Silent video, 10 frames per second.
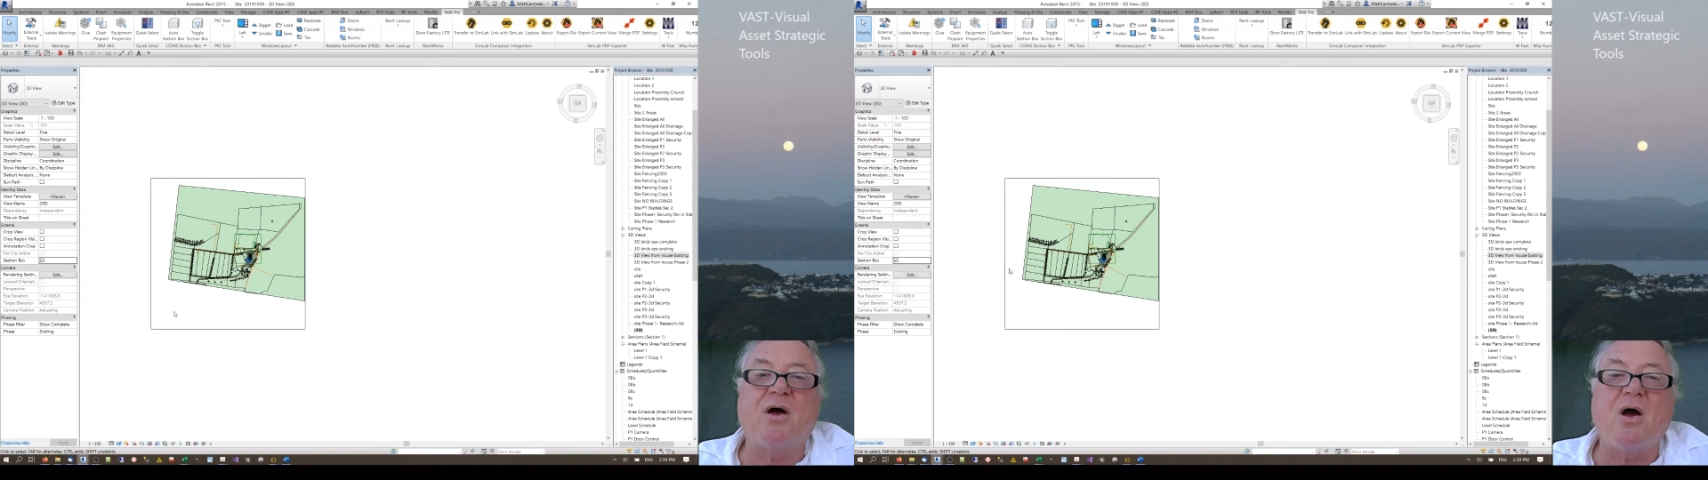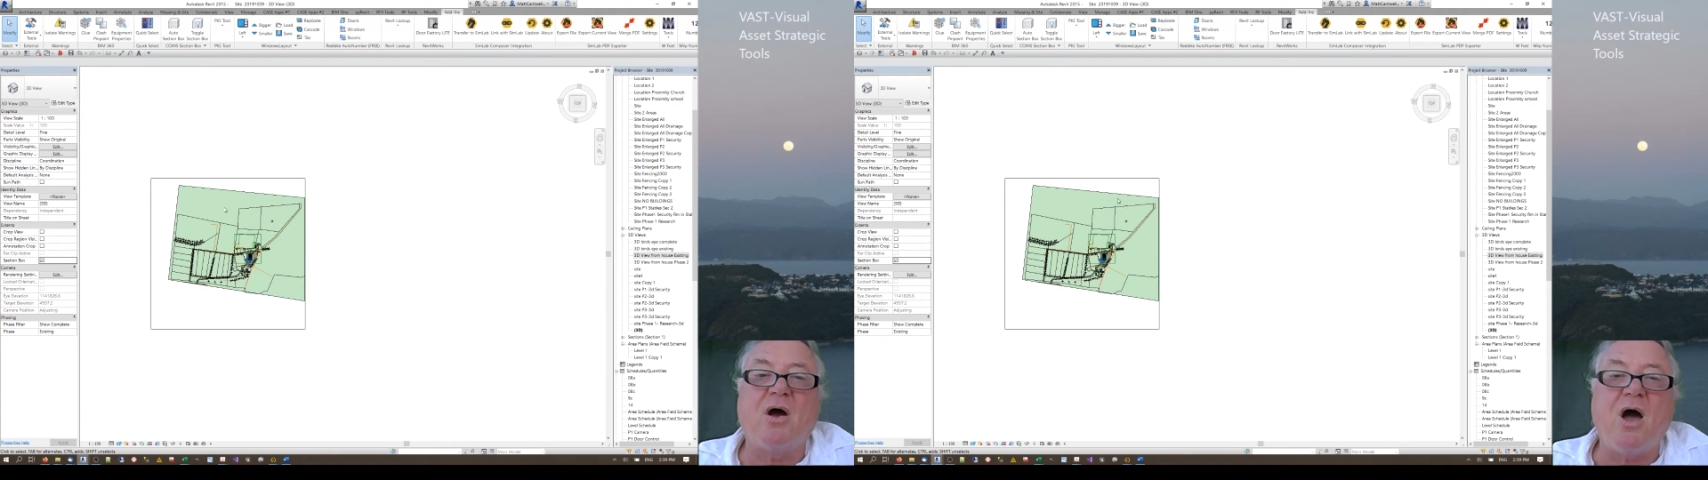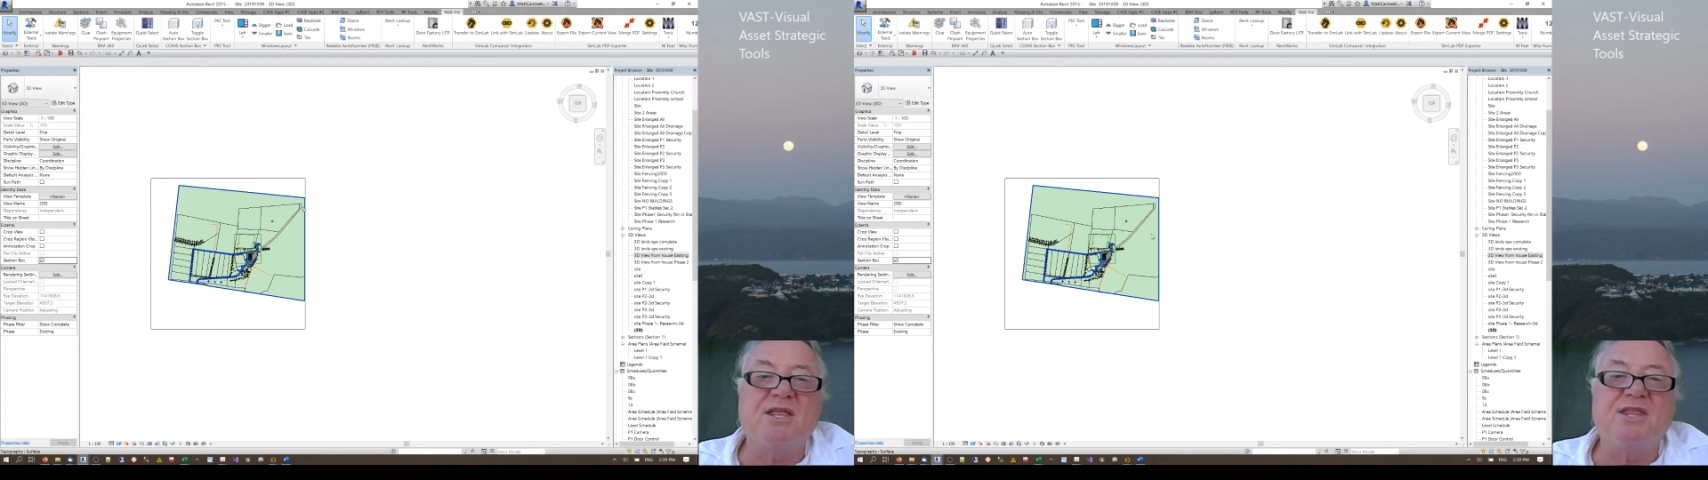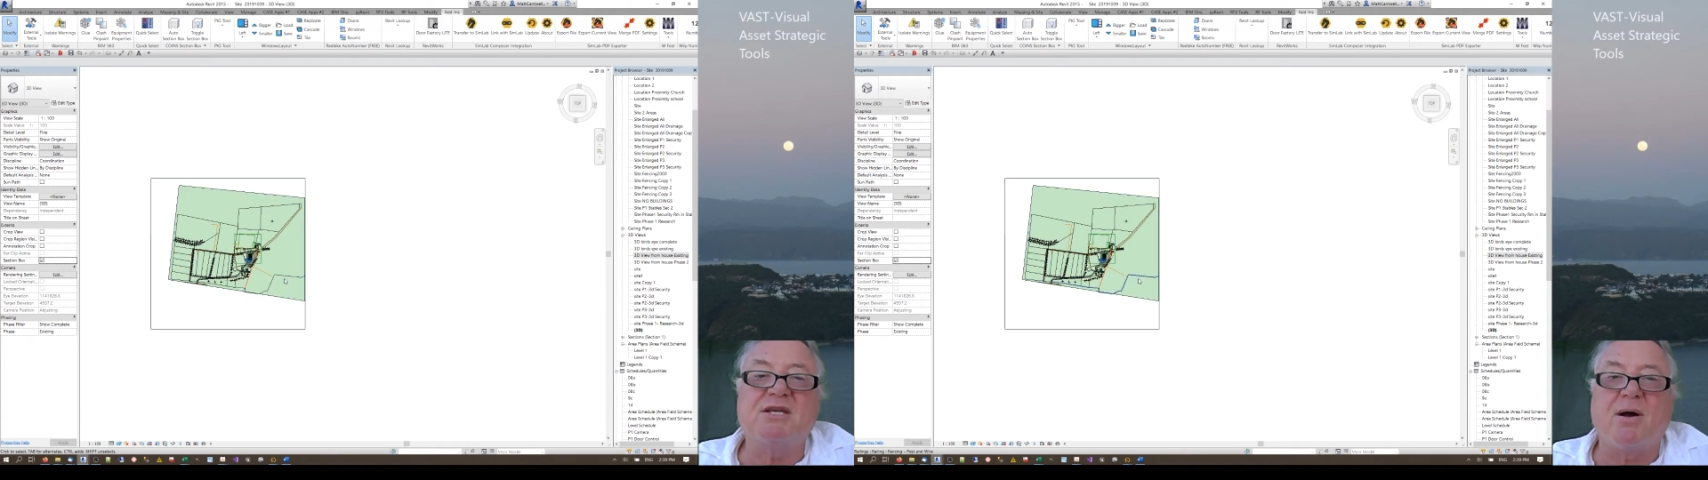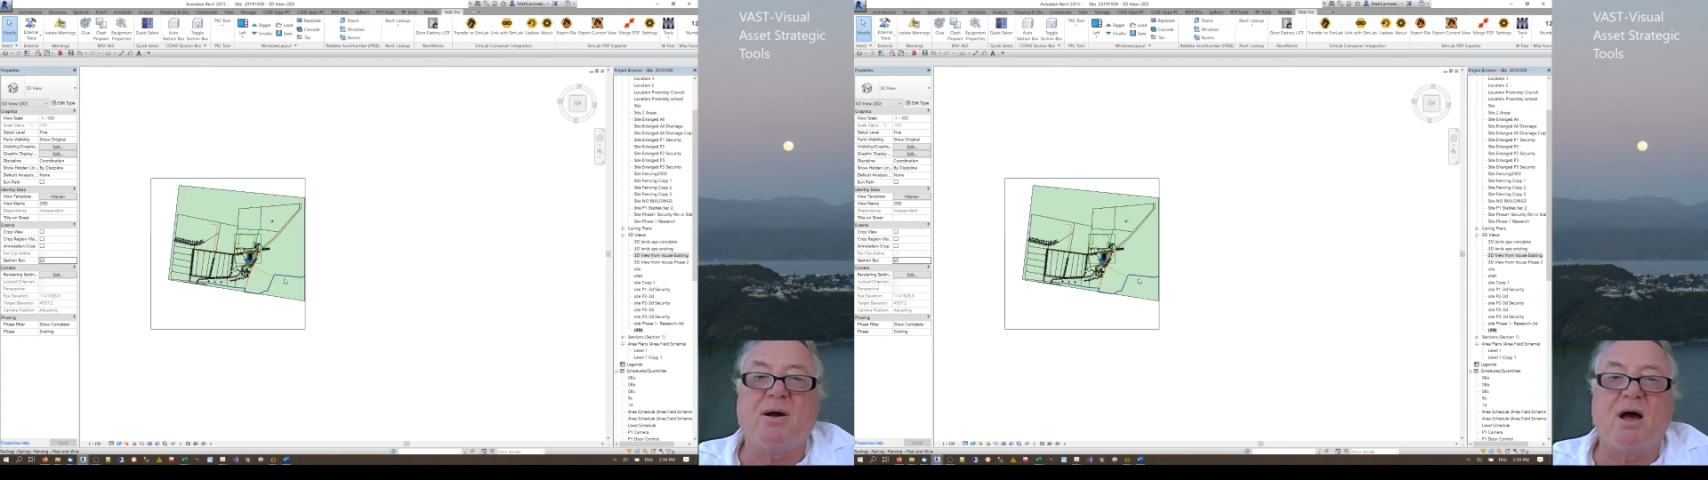only this
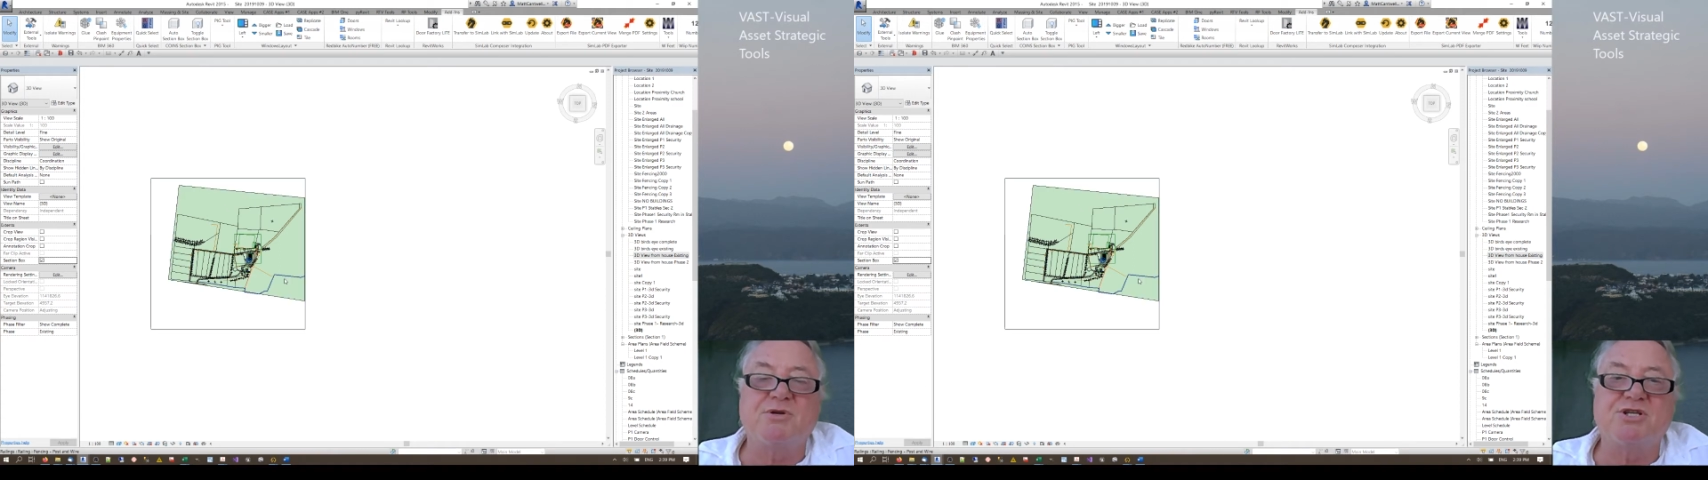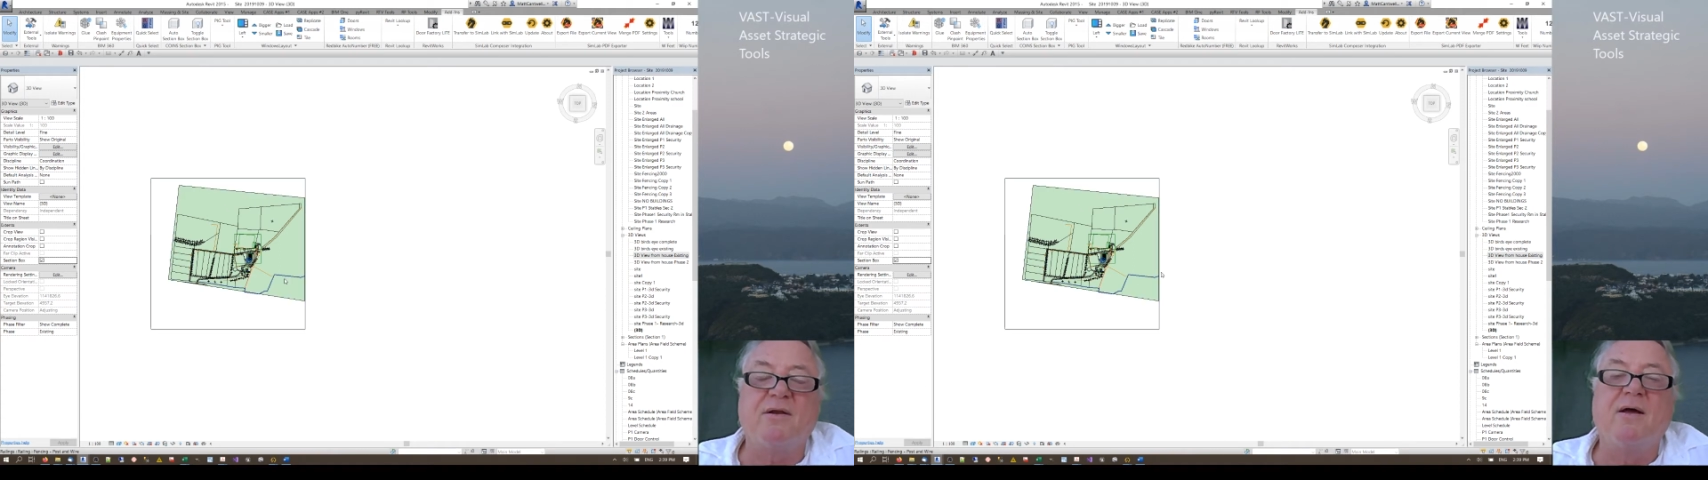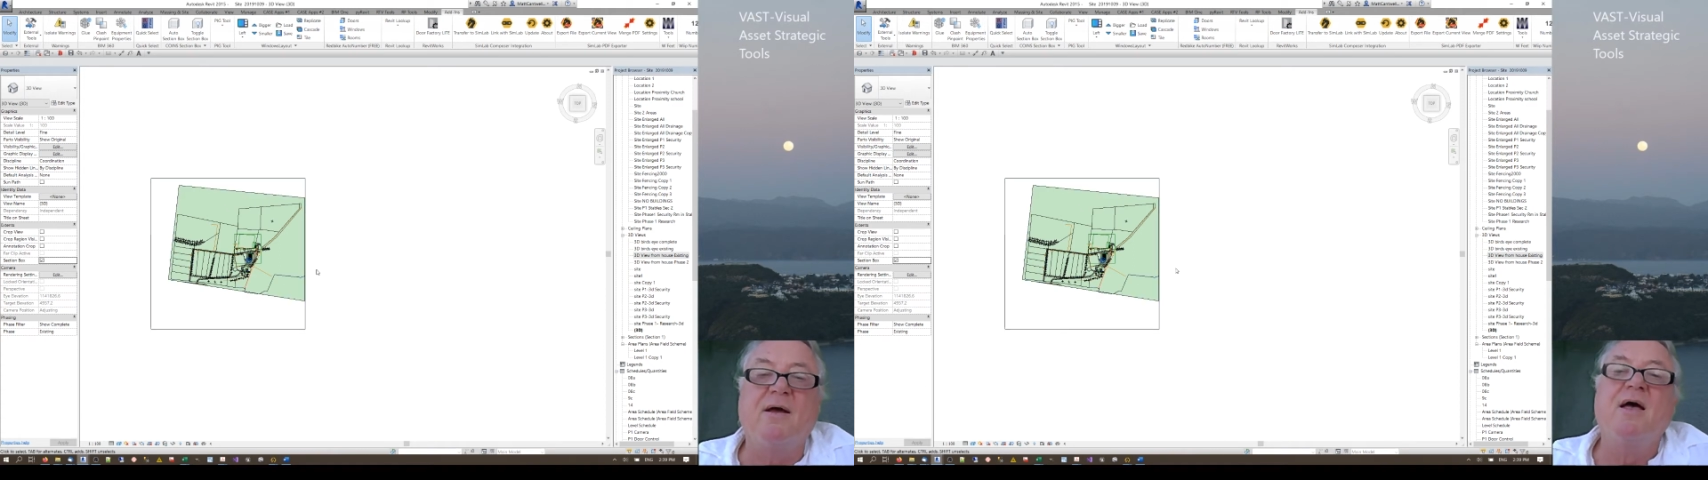part was shown.